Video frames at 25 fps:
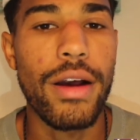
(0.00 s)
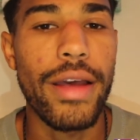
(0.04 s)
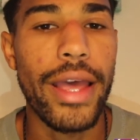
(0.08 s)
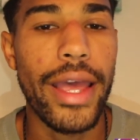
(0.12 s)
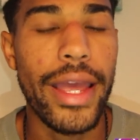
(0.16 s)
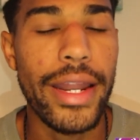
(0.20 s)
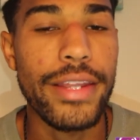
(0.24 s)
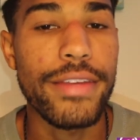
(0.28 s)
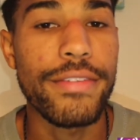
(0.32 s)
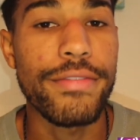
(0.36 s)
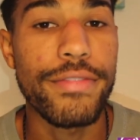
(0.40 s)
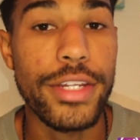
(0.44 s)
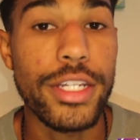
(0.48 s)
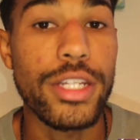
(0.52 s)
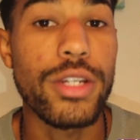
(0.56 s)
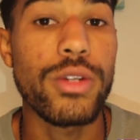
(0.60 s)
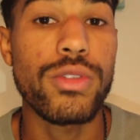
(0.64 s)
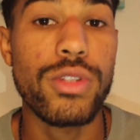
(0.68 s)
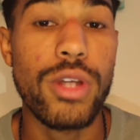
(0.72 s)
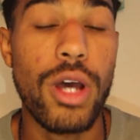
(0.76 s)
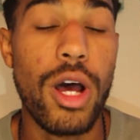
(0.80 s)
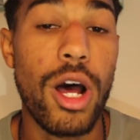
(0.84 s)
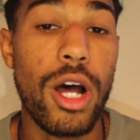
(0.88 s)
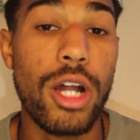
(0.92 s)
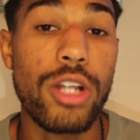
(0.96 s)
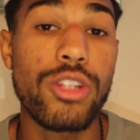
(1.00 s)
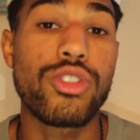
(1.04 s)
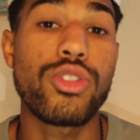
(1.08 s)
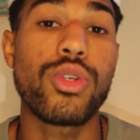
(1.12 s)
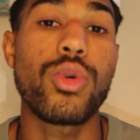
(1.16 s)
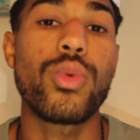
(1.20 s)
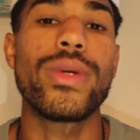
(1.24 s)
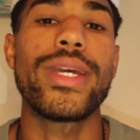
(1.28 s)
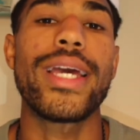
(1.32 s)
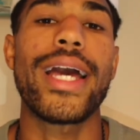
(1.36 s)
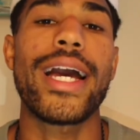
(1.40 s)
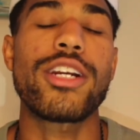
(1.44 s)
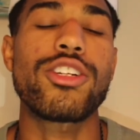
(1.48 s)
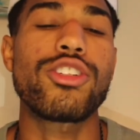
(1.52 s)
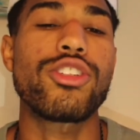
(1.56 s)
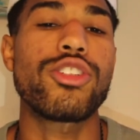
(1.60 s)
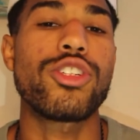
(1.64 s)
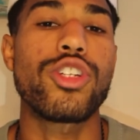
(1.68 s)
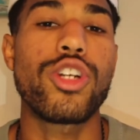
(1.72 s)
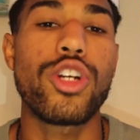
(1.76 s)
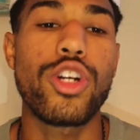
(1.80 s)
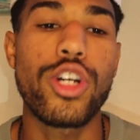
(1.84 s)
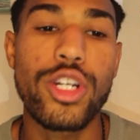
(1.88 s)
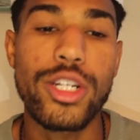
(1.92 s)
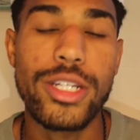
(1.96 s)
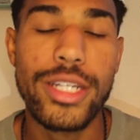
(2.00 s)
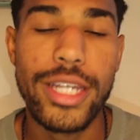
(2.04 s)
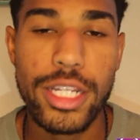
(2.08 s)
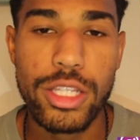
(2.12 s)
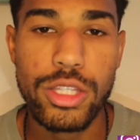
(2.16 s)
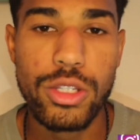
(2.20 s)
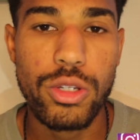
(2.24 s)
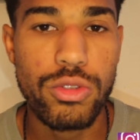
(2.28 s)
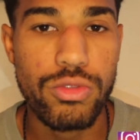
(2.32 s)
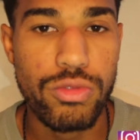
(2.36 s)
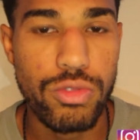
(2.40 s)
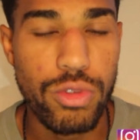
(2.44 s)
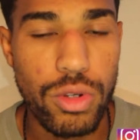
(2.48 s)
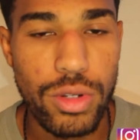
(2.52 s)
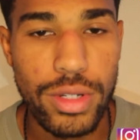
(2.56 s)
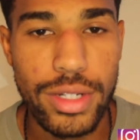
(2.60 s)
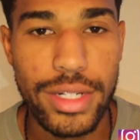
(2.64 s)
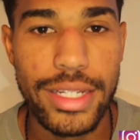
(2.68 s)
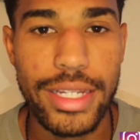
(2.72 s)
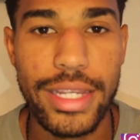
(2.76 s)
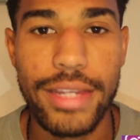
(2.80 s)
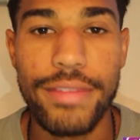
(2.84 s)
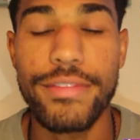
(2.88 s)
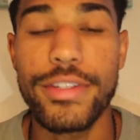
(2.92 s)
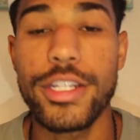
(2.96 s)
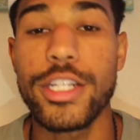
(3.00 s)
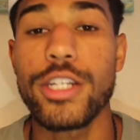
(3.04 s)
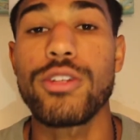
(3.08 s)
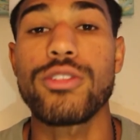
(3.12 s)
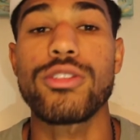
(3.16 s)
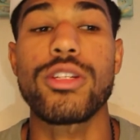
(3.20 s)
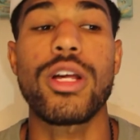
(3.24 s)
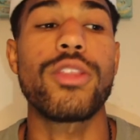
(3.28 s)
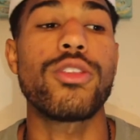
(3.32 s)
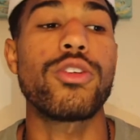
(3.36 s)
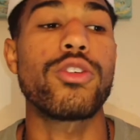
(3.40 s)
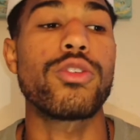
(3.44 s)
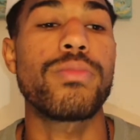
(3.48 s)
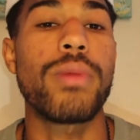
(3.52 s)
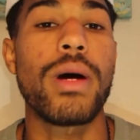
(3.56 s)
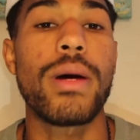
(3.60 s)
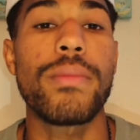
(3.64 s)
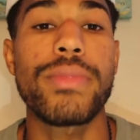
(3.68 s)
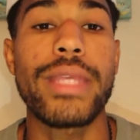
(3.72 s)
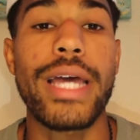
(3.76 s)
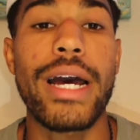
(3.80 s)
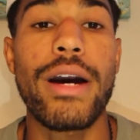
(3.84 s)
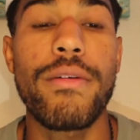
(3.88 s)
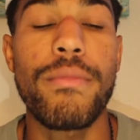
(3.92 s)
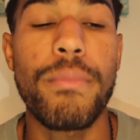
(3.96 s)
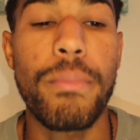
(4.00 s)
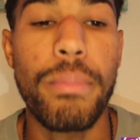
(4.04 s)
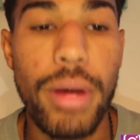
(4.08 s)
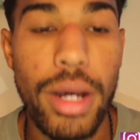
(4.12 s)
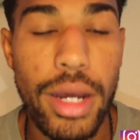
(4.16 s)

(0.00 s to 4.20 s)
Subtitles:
any videos on, so we actually could get those rolling and get videos on those pumped out.